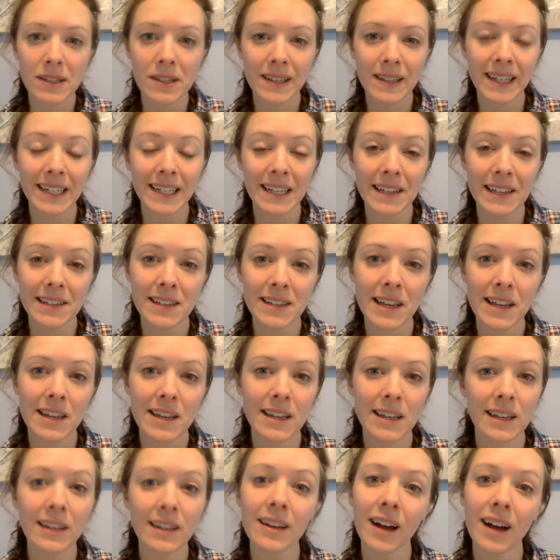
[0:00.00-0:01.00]
That is a
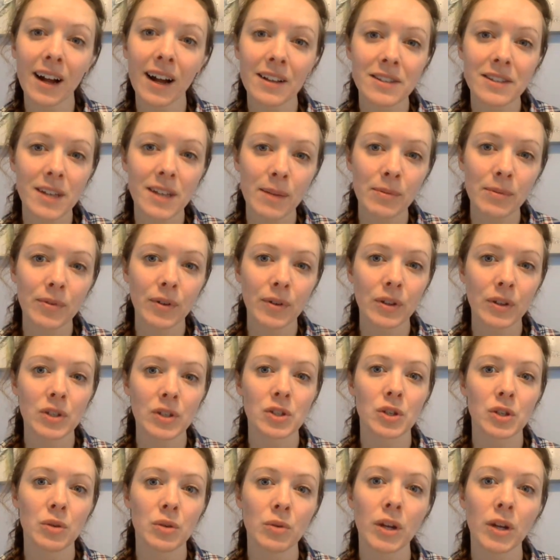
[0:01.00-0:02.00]
key concept for
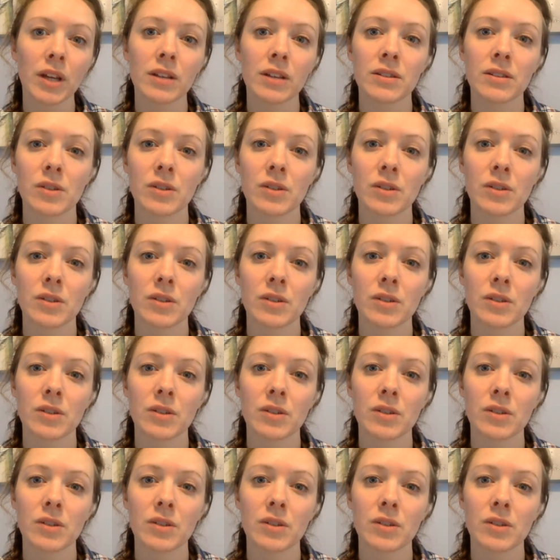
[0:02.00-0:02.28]
this unit,